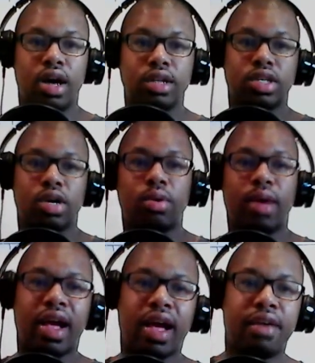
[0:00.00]
So
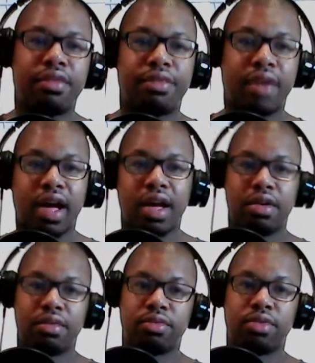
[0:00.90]
I have
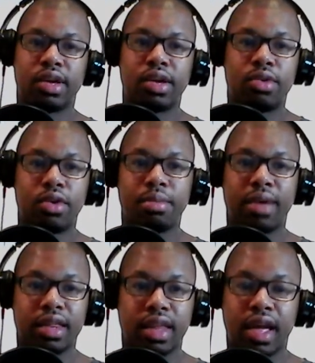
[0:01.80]
5 rookie
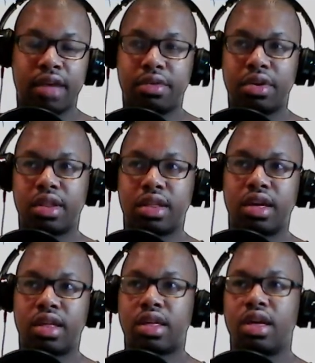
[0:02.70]
quarterbacks I have on this
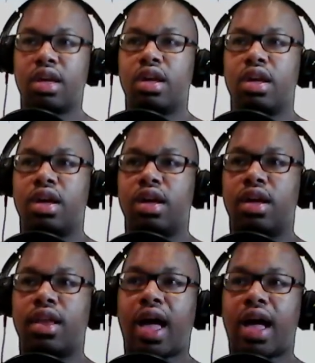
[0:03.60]
list.
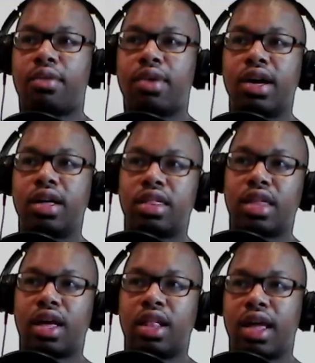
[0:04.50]
And I really
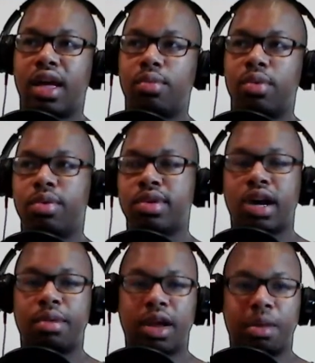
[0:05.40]
think that when we talk
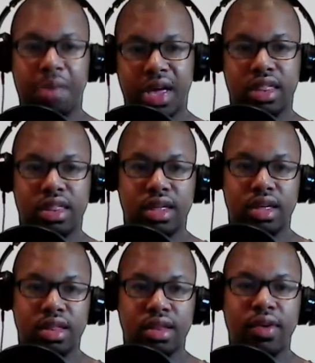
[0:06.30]
about the best
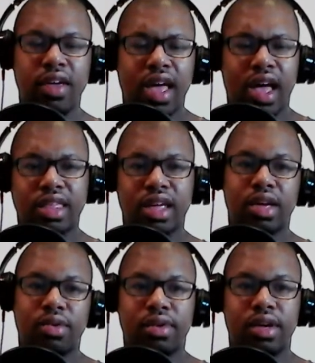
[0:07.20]
season, I think
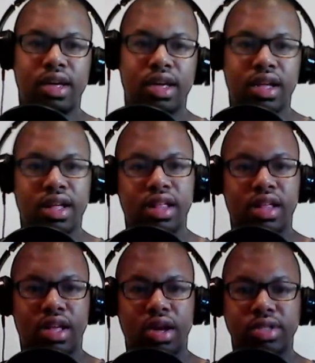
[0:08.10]
it really
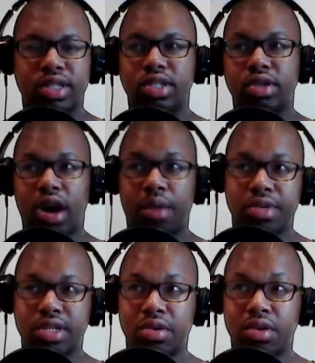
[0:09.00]
goes into
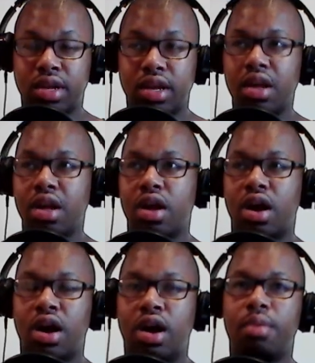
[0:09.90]
opportunity.
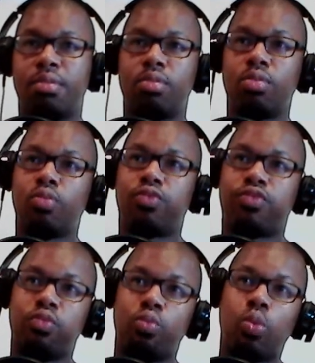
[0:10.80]

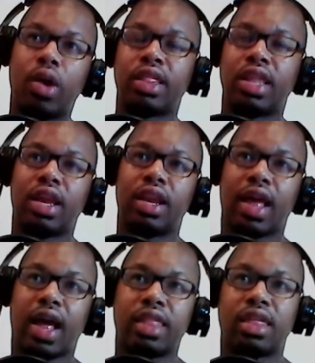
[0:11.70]
One thing
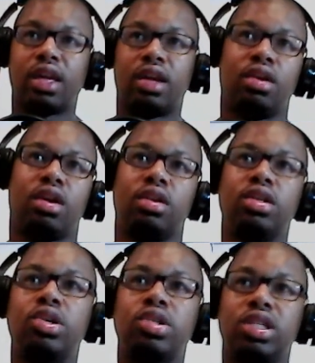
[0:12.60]
that I think
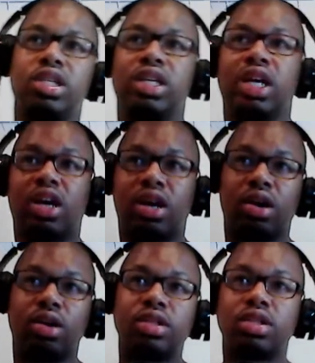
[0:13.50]
usually
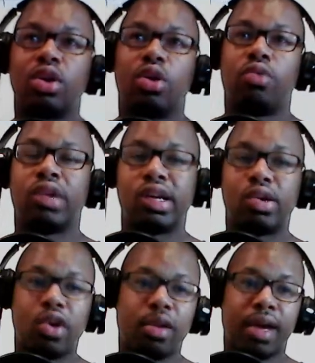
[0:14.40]
hurts rookie
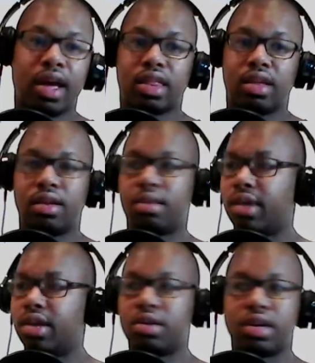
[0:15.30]
quarterbacks, and I
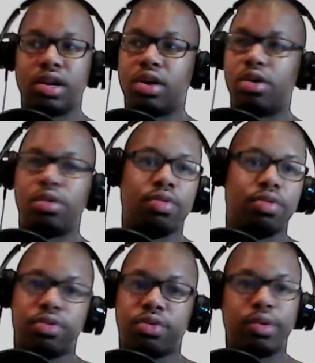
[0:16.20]
mean, you can go
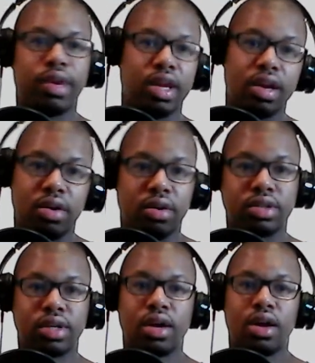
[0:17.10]
through the
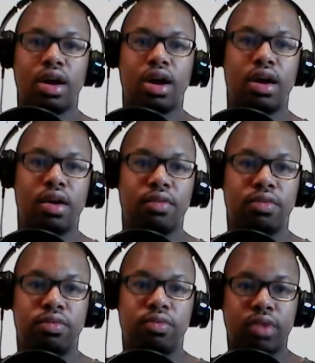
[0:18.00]
years
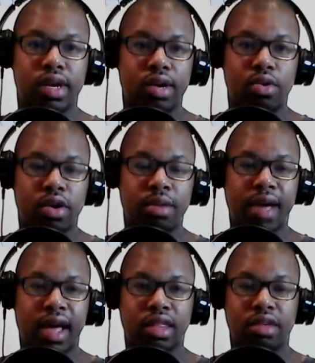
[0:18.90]
of rookie
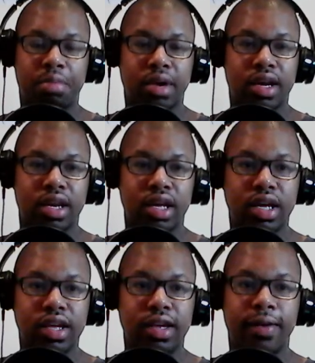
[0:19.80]
quarterbacks that play in the
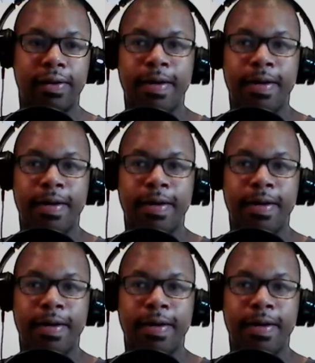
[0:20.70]
league,